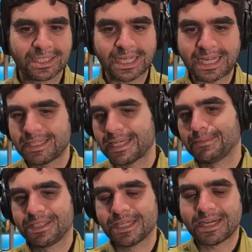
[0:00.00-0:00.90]
ATEM
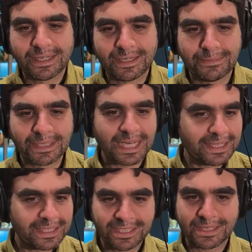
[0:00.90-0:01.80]
stuff. And again,
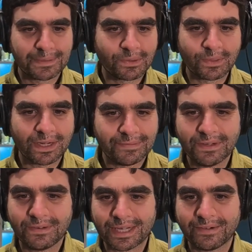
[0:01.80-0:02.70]
this is something where I
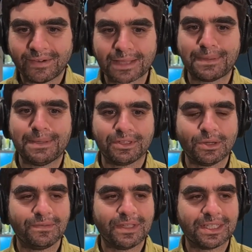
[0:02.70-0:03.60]
feel like a lot of people
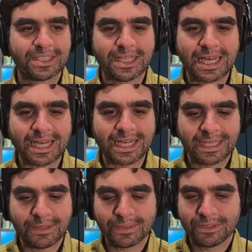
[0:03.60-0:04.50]
know of this today.
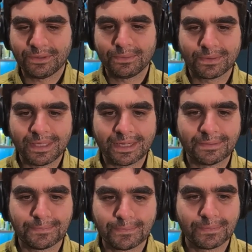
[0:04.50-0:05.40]
Anyone who,
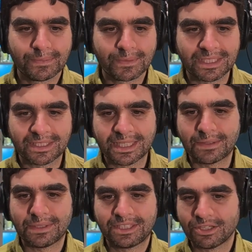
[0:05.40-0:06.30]
because
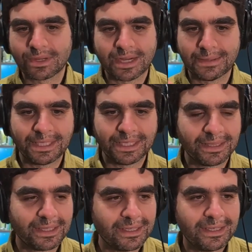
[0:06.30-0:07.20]
it's so common in
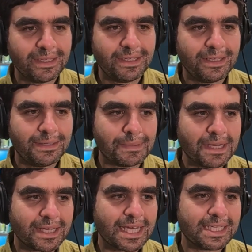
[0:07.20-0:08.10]

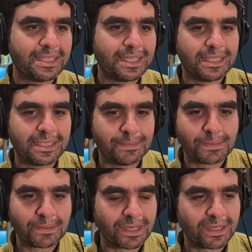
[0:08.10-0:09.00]
podcasting and small
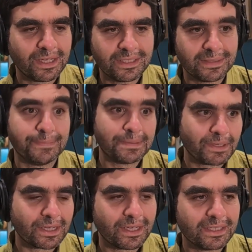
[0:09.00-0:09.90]
productions and big
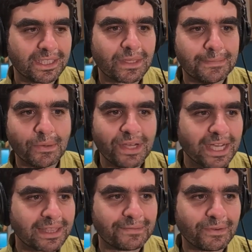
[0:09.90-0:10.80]
productions. But we
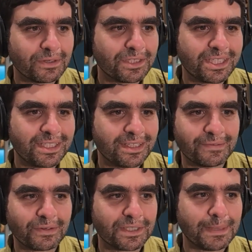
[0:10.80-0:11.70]
got the first
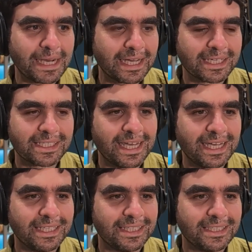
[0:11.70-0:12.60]
box,
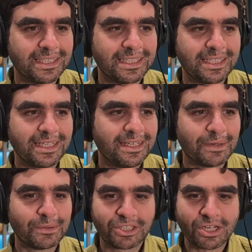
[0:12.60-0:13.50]
and
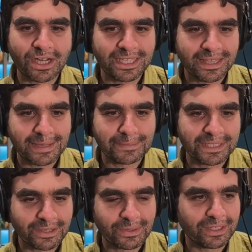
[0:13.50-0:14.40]
I was talking to them because
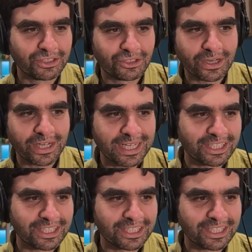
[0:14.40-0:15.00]
they were in Australia.